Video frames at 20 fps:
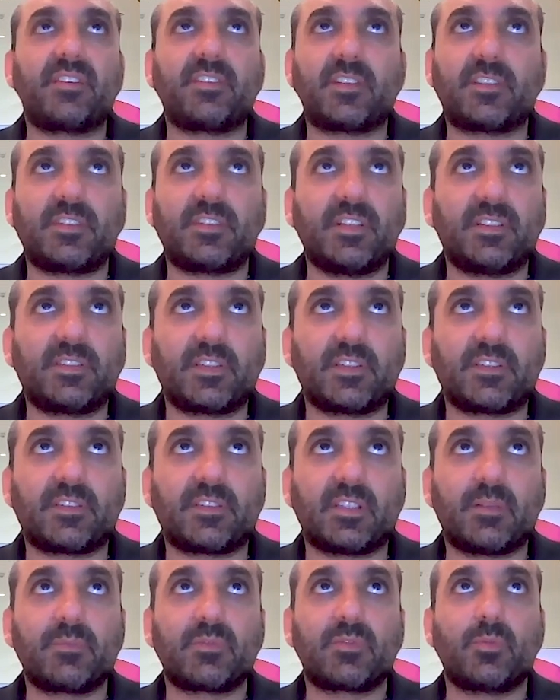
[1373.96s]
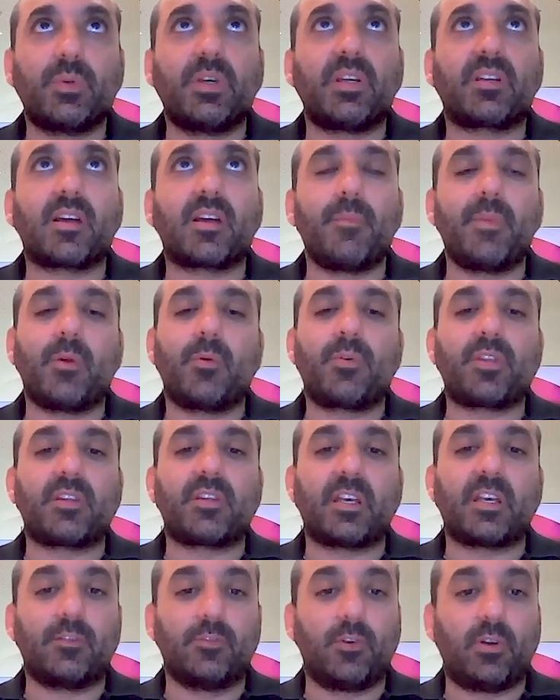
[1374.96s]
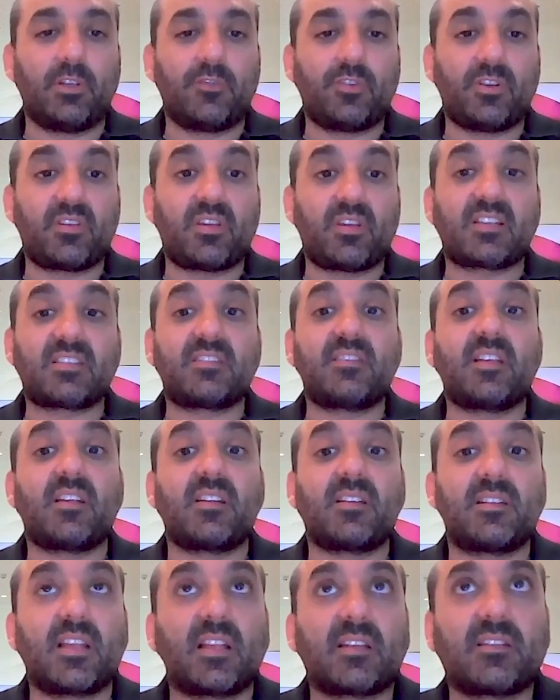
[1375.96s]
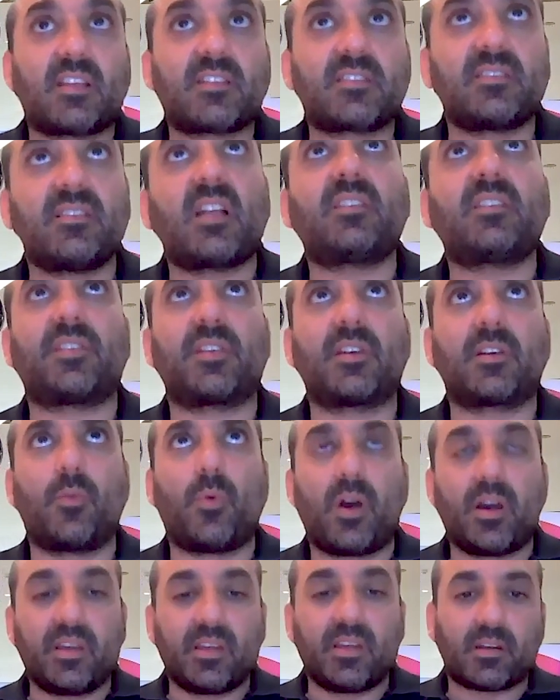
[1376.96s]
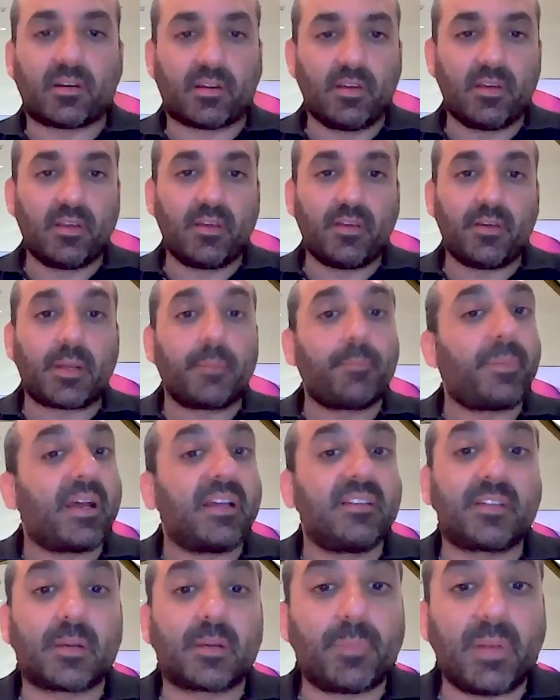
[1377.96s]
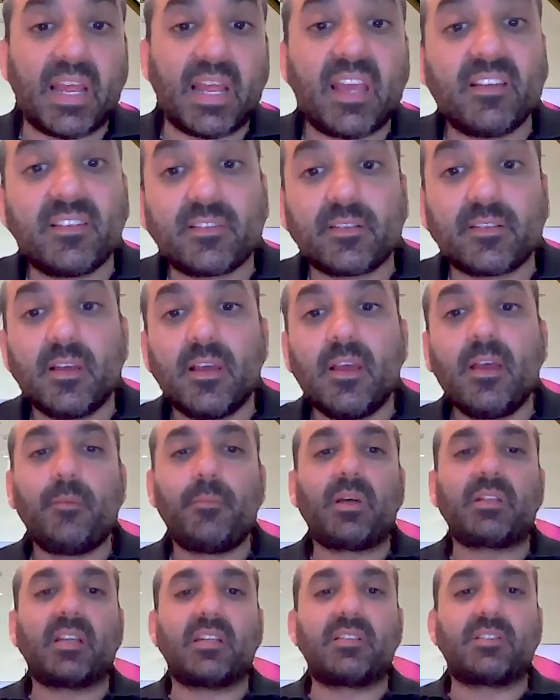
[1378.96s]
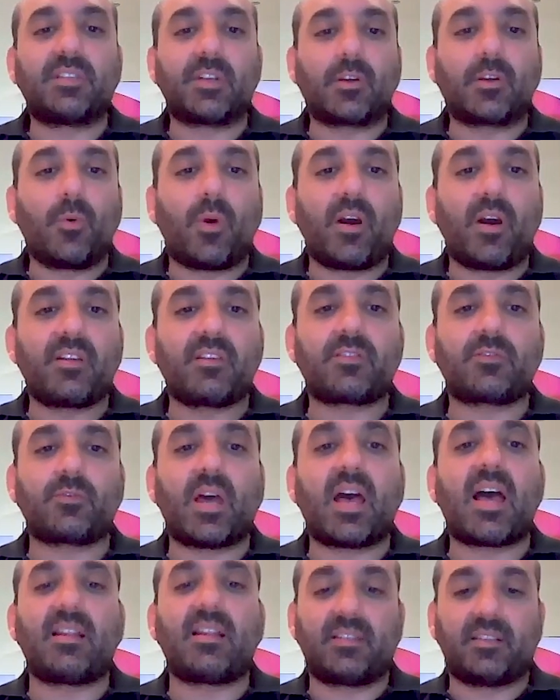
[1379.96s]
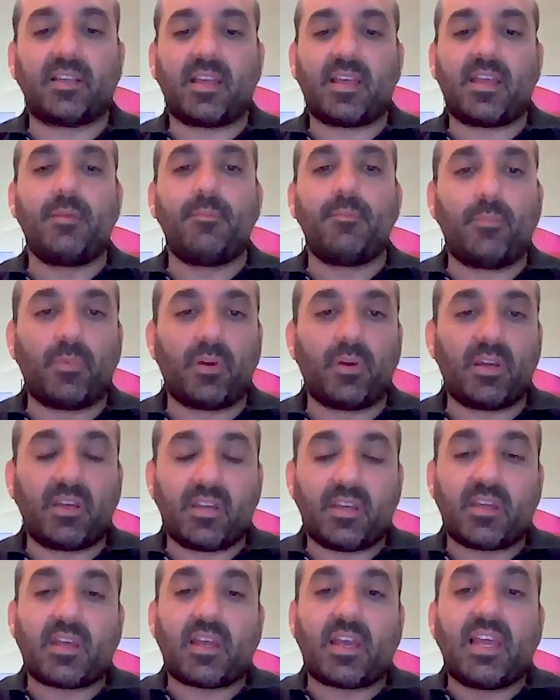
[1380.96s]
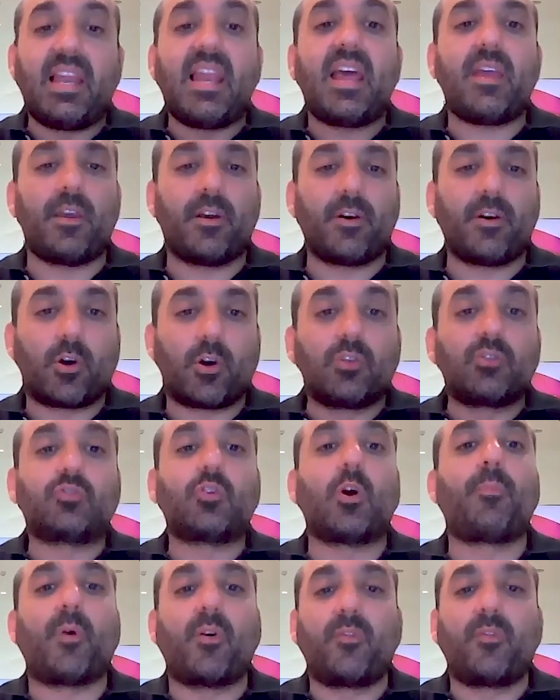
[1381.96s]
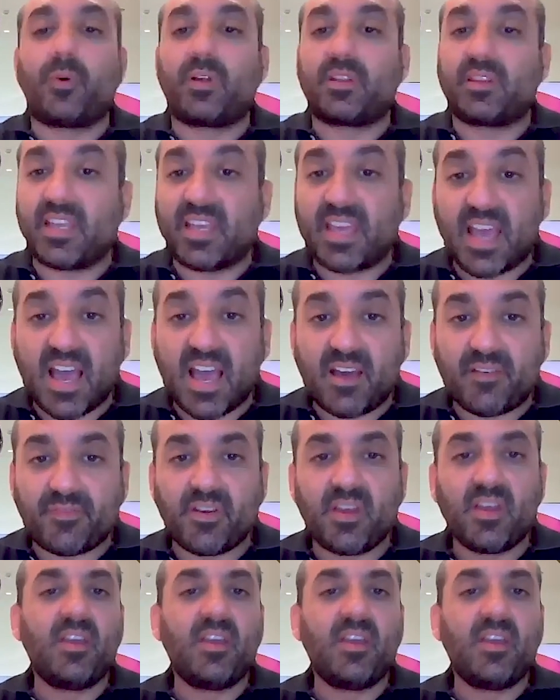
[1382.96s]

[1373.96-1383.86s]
existing systems, we are coming with a technology that does not require rip and replace, but it requires to add a layer on top of what they have.